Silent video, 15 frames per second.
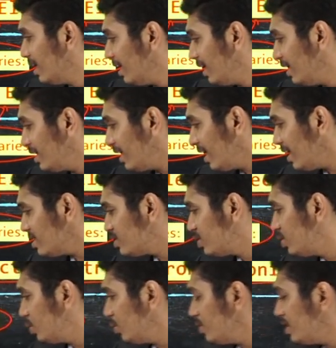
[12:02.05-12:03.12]
In case
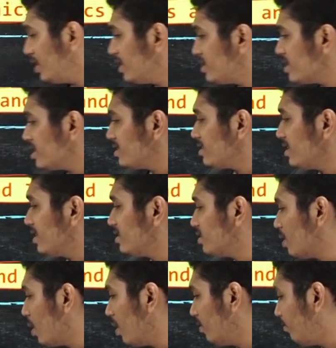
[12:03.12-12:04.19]
due diligence is
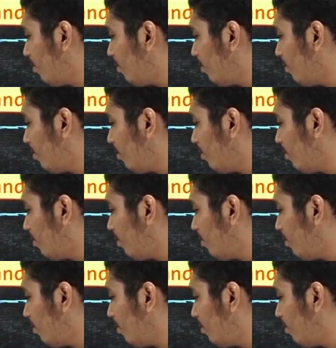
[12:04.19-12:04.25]
not